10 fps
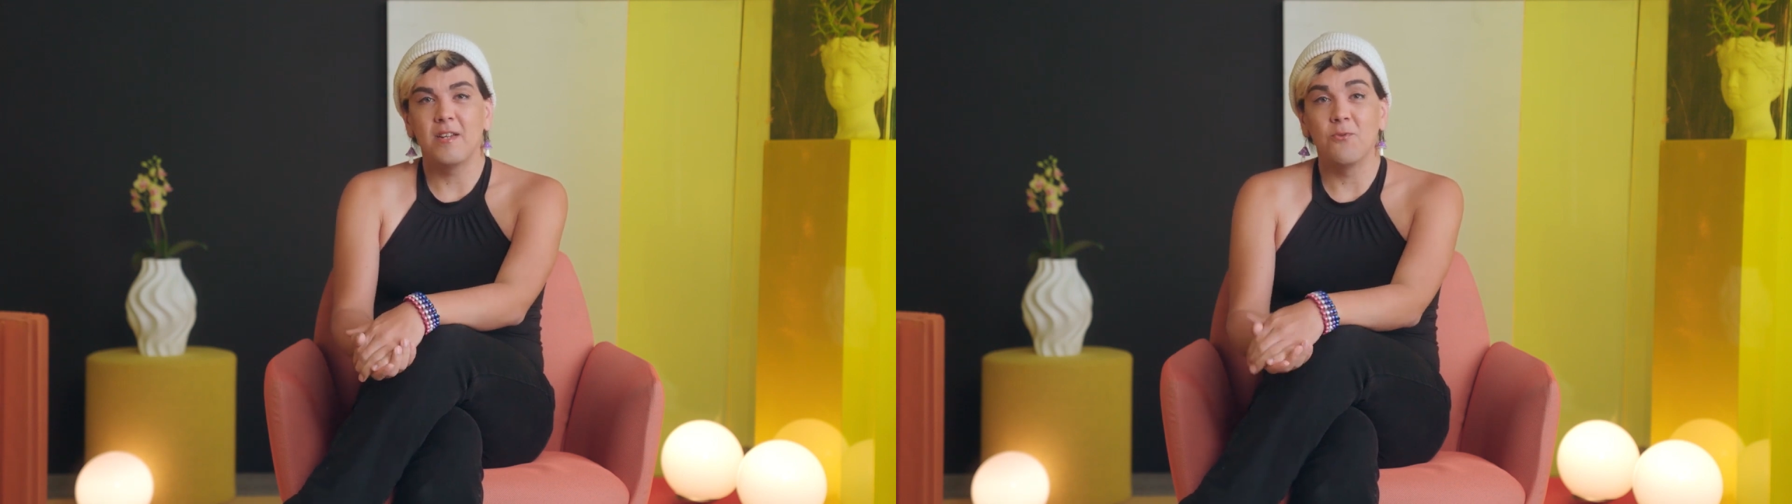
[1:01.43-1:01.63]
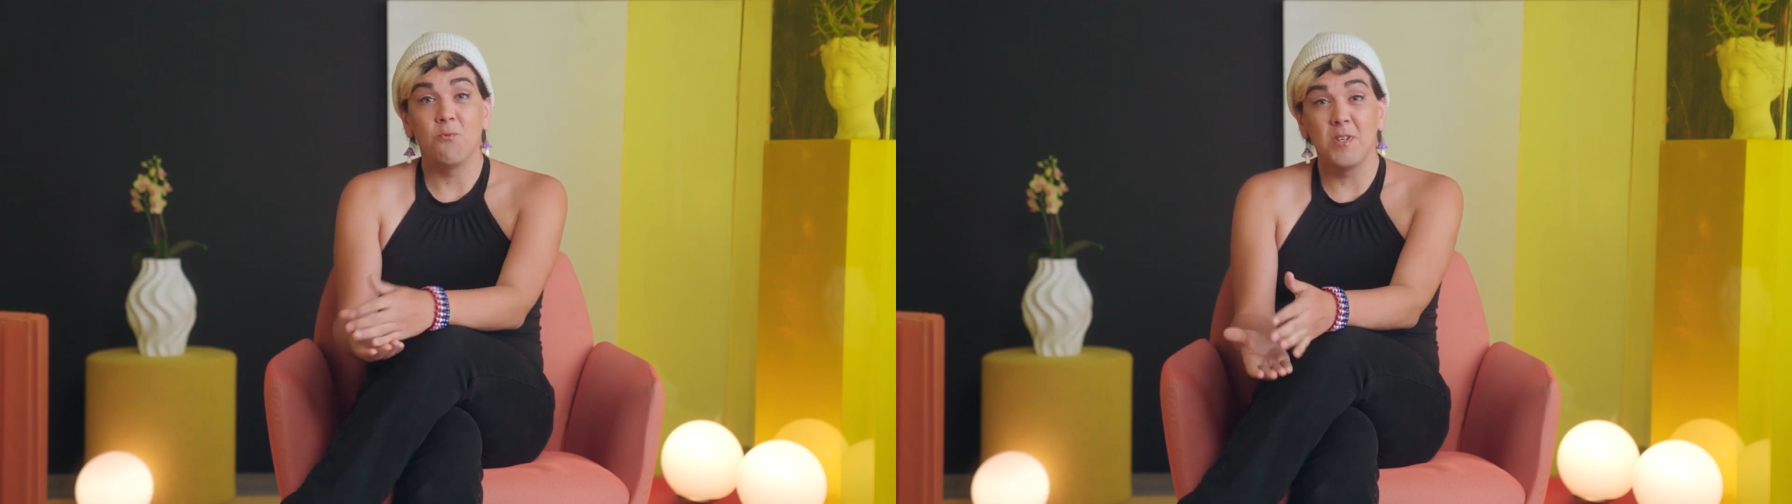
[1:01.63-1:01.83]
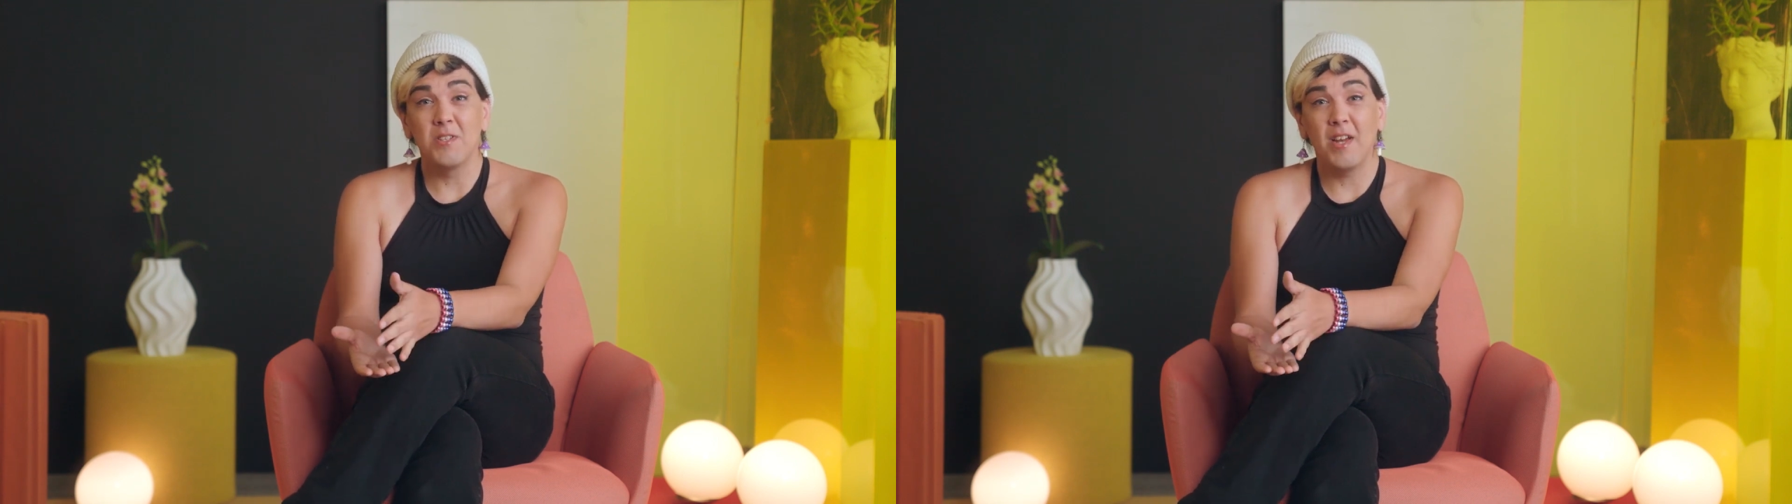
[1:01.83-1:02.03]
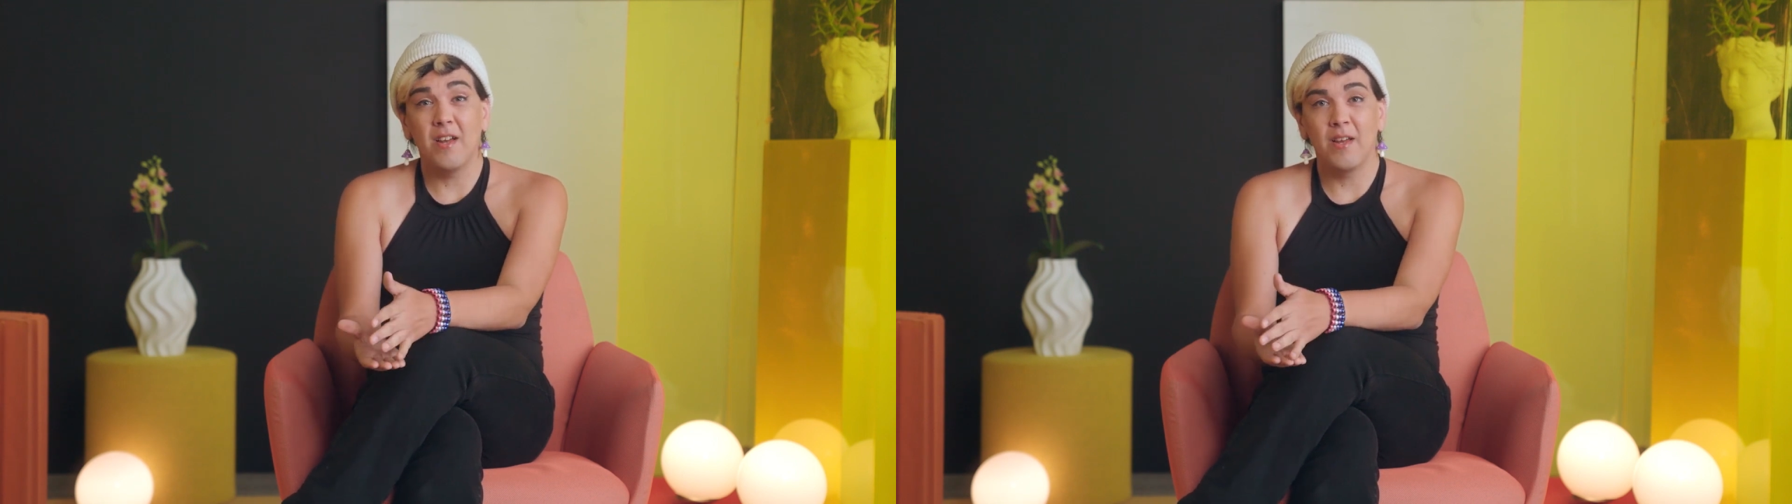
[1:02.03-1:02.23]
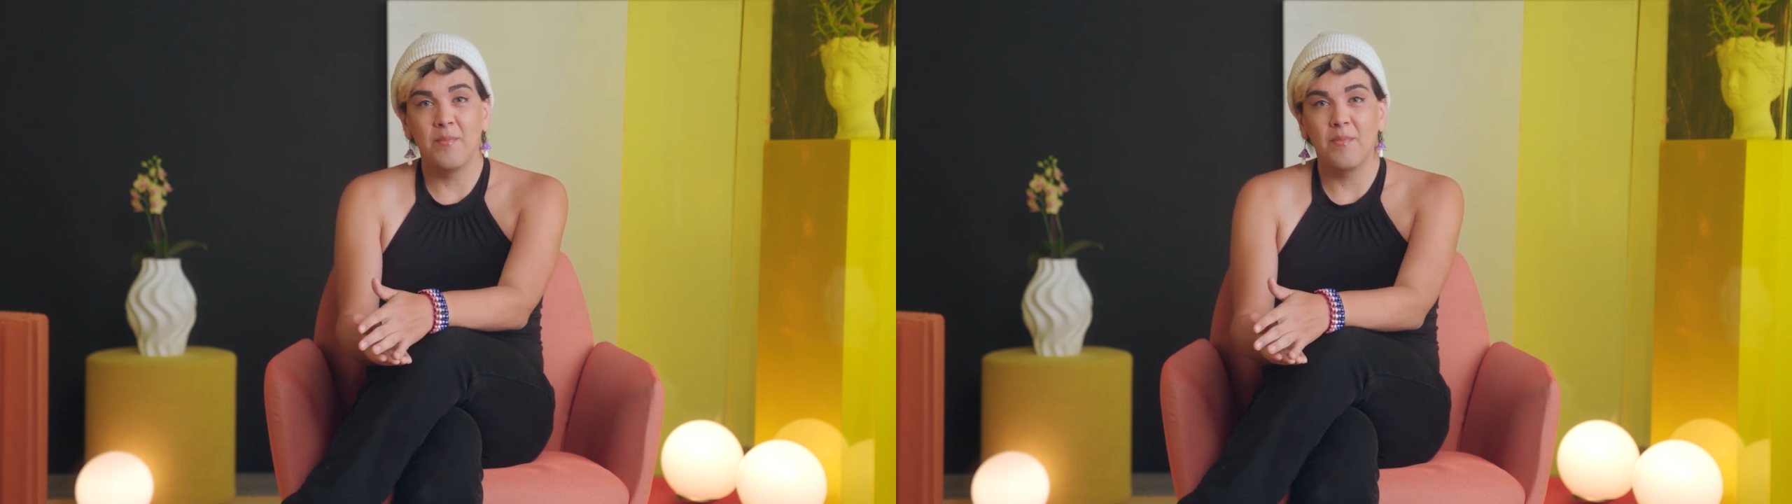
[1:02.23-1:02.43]
in real
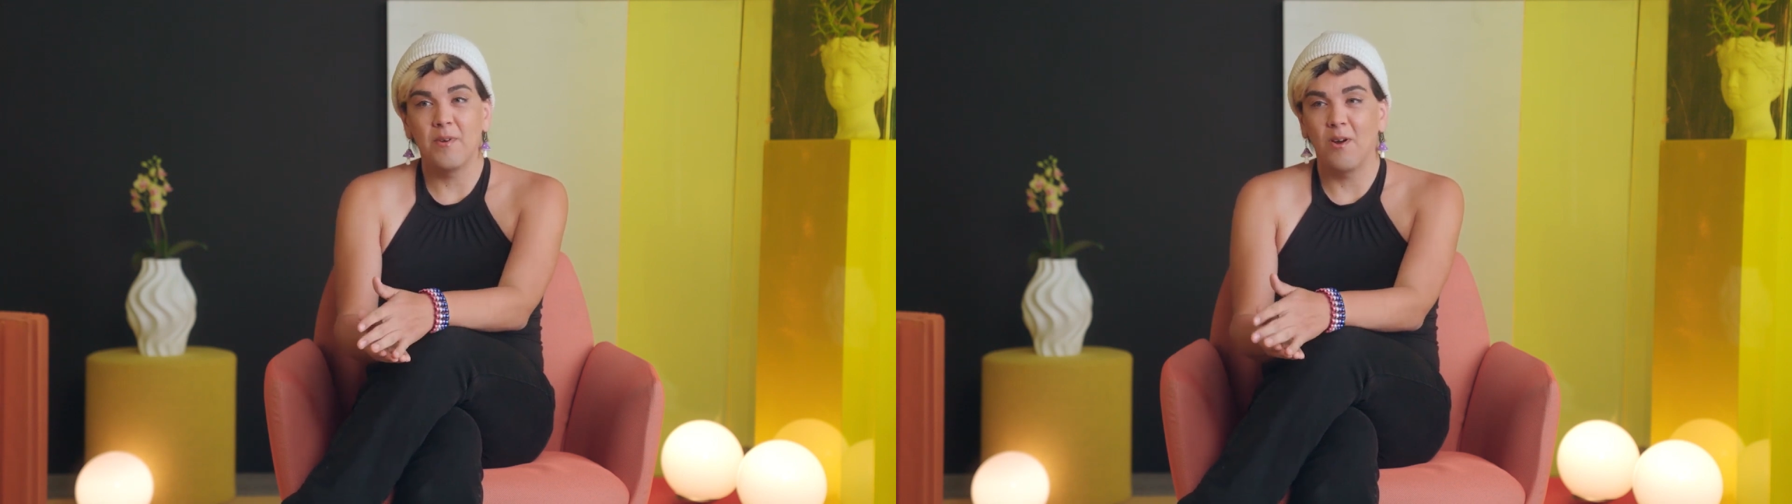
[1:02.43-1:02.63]
time